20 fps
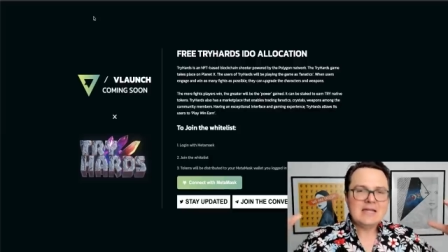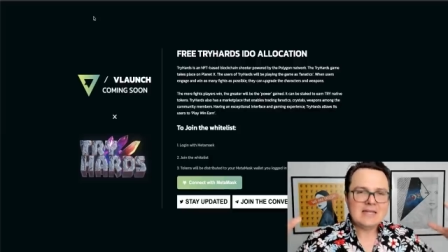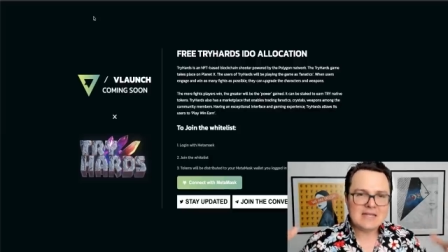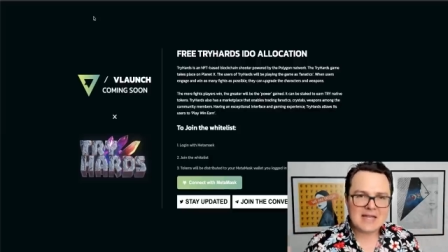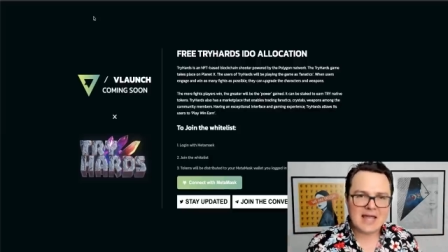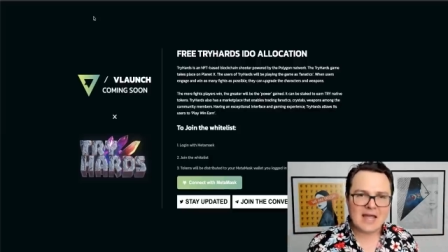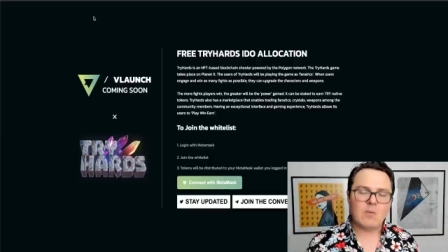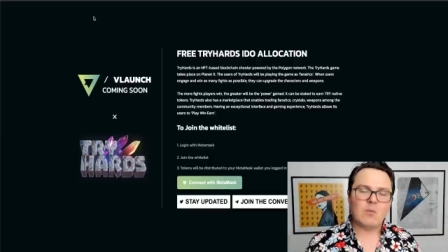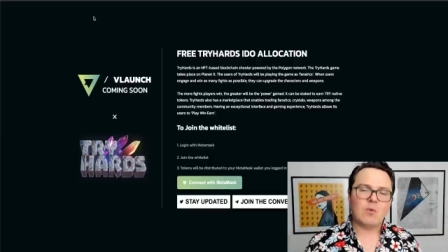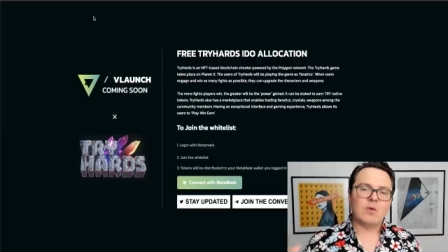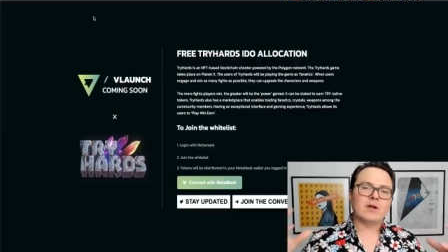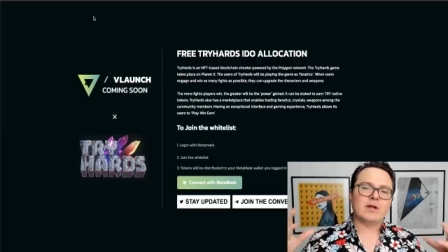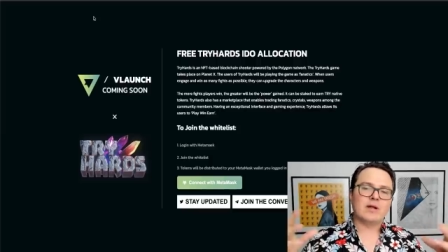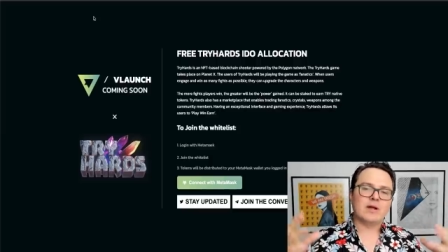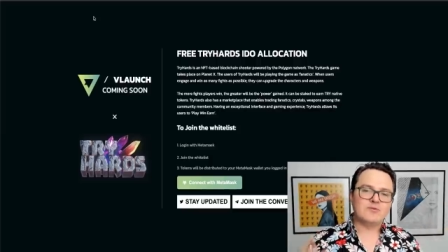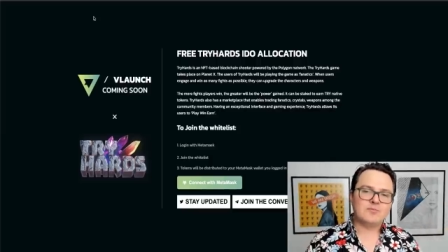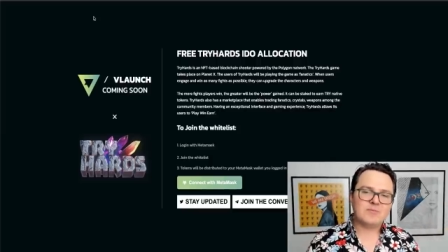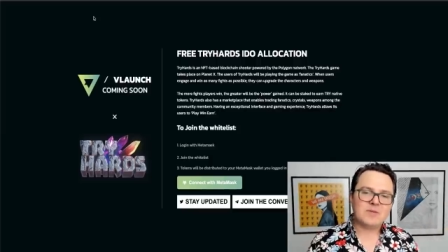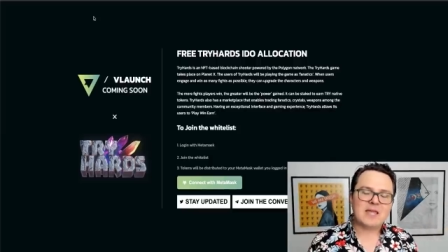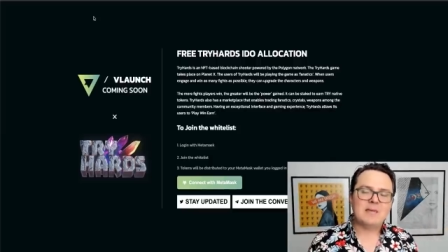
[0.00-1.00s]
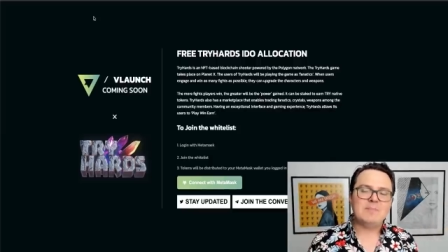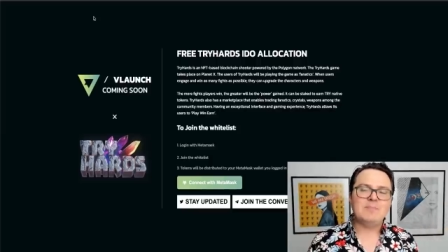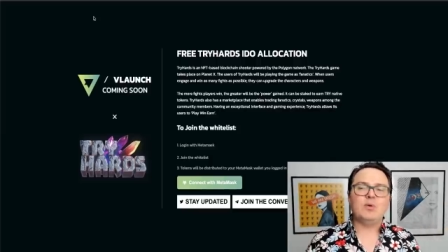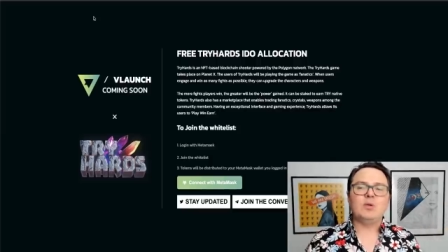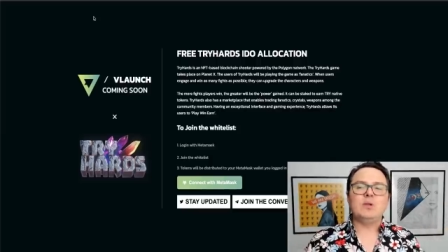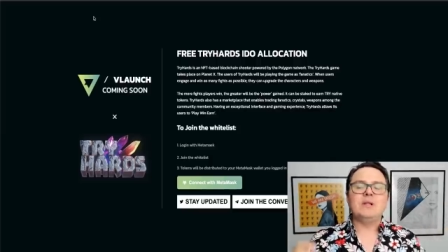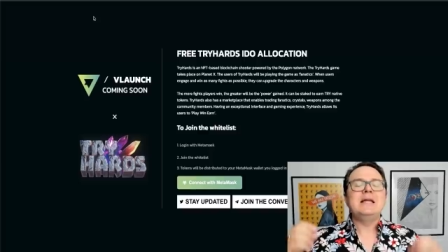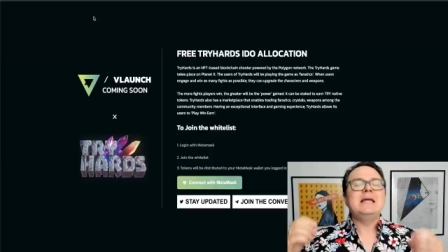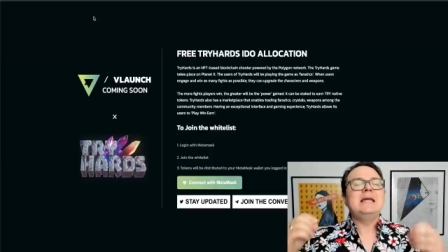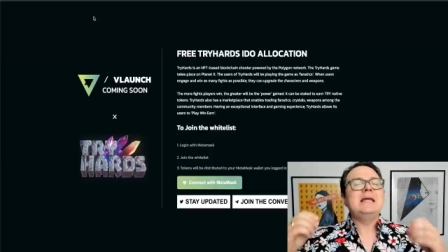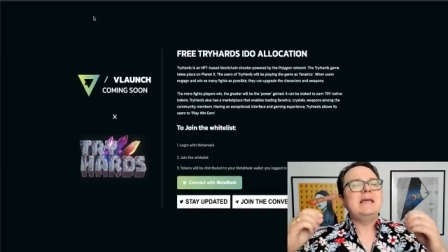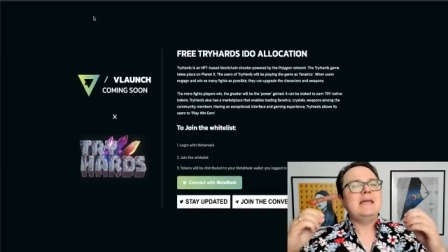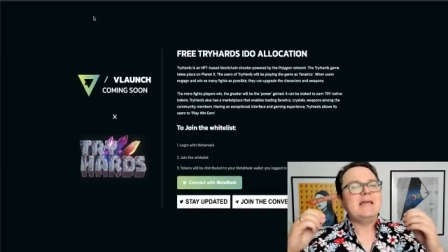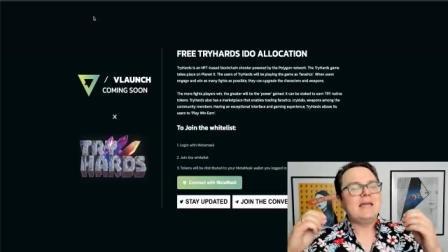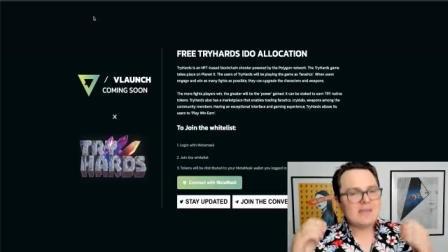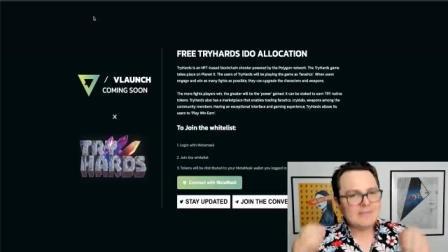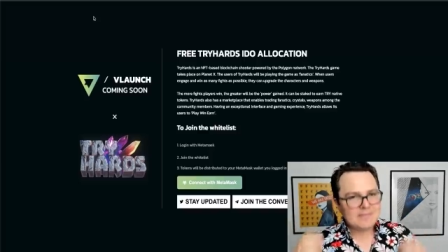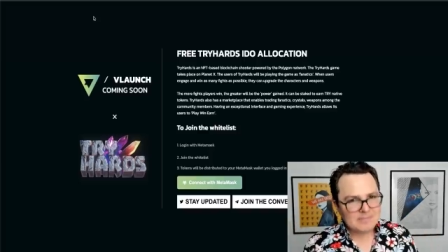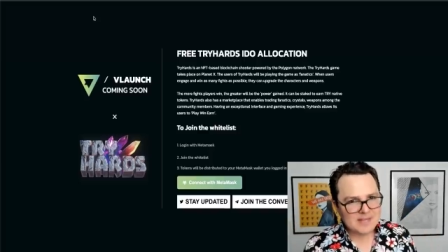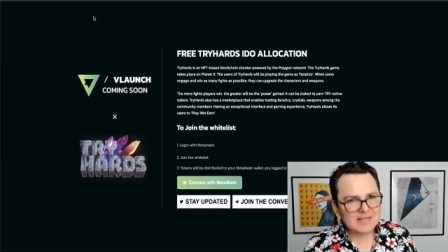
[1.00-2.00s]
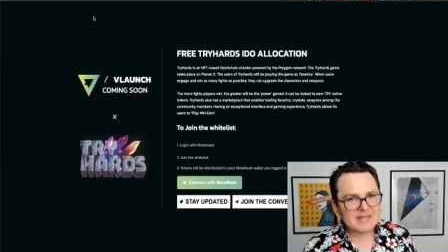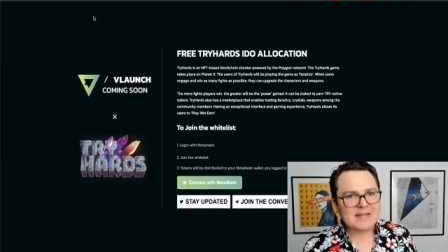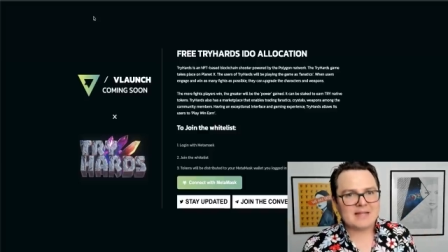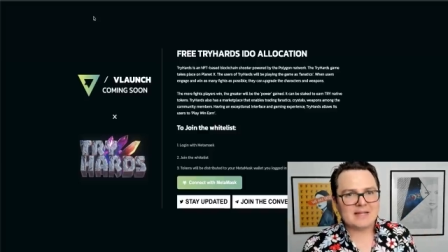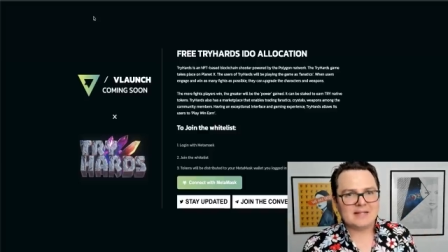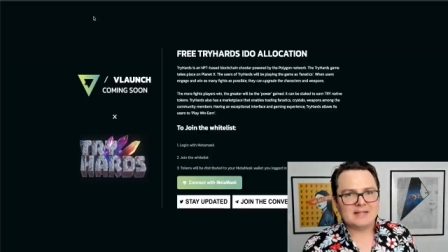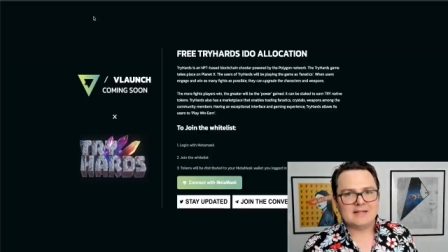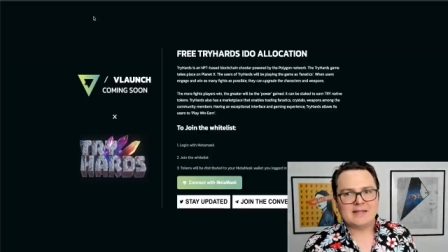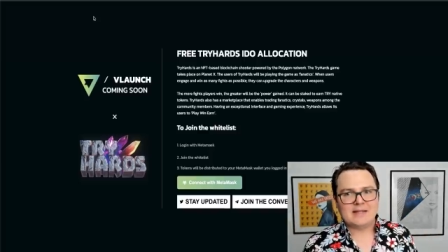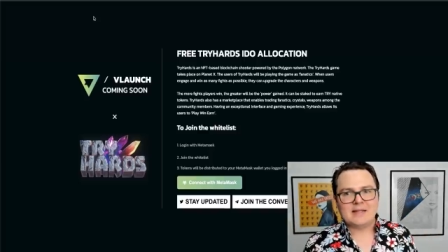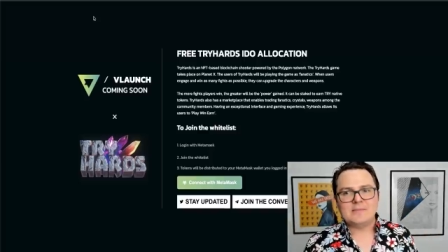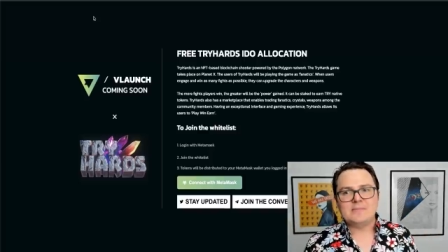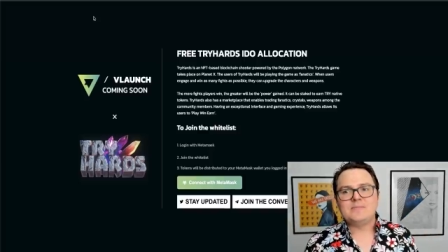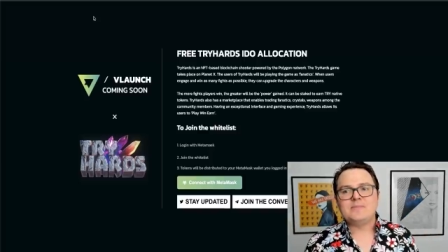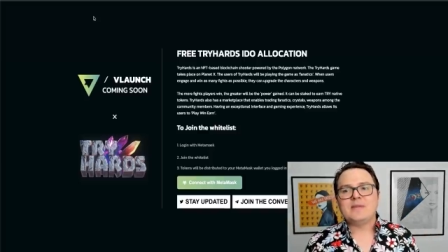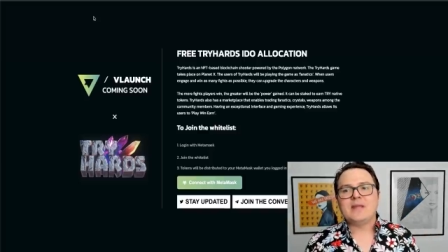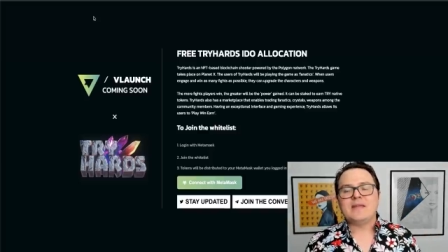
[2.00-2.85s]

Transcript: network of people immediately.